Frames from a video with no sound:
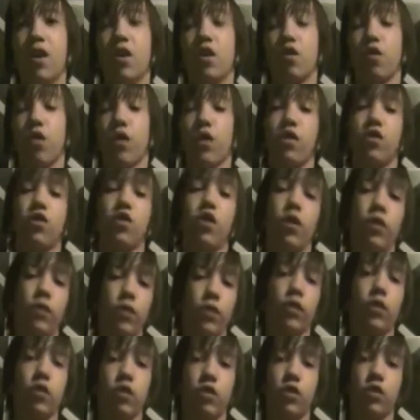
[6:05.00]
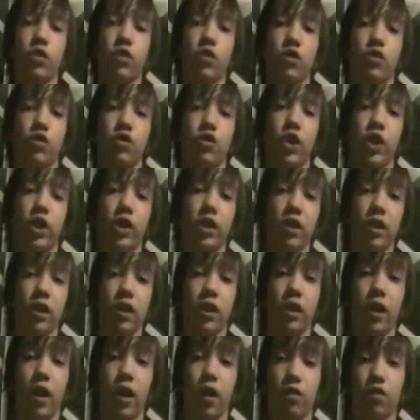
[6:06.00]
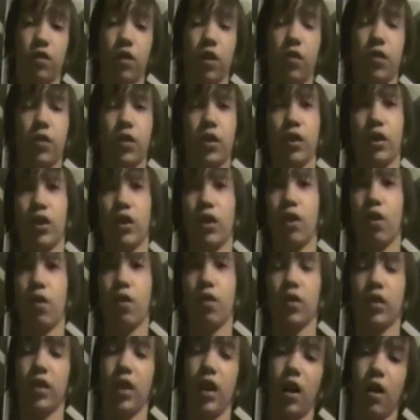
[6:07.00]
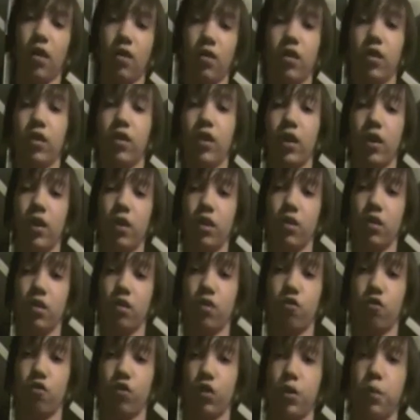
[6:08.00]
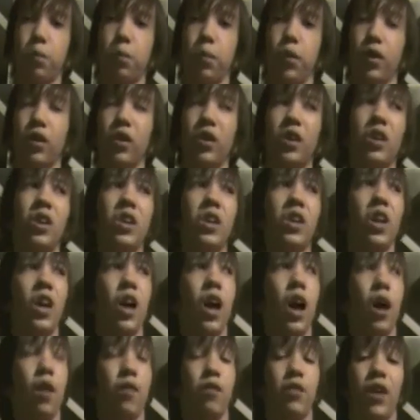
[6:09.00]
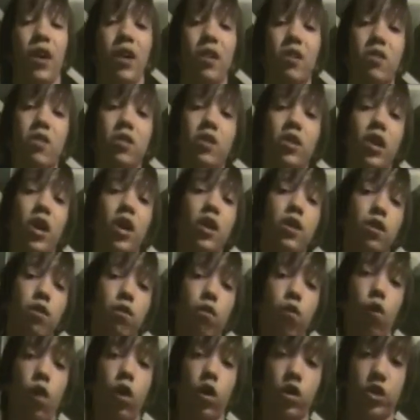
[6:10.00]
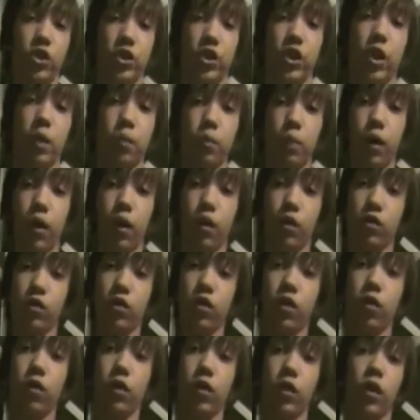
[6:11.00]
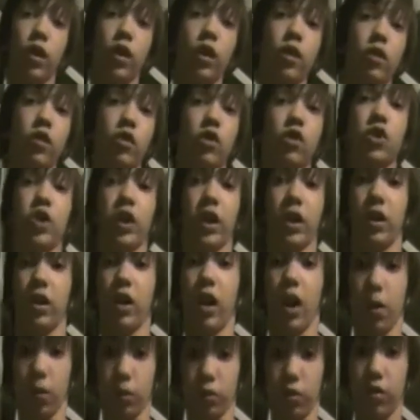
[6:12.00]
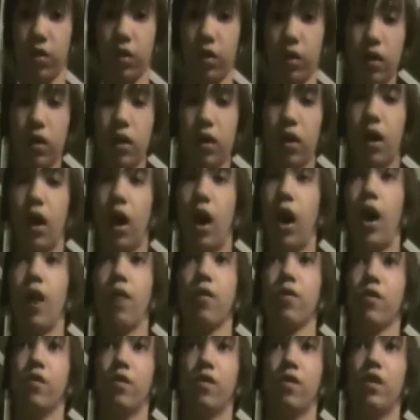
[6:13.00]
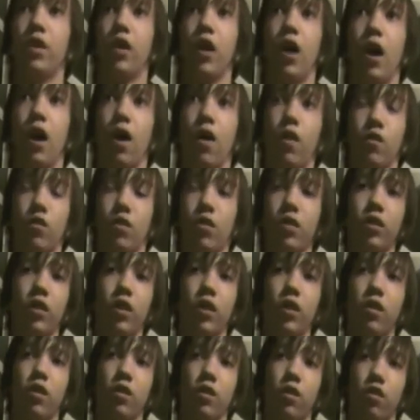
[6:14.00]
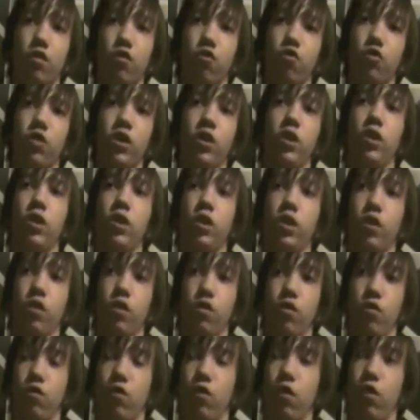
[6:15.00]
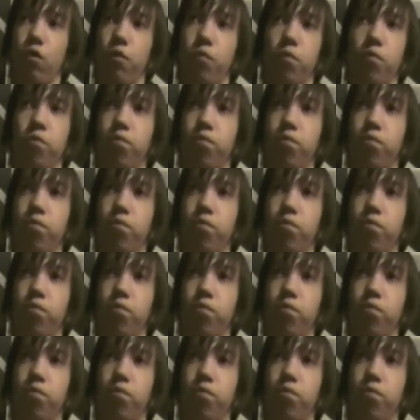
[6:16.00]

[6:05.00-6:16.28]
So I definitely suggest checking it out. Definitely Over the House at the End of the Street, but I've not seen End of Watch yet, but I'll definitely have to check it out. I haven't seen A House at the End of the Street either, so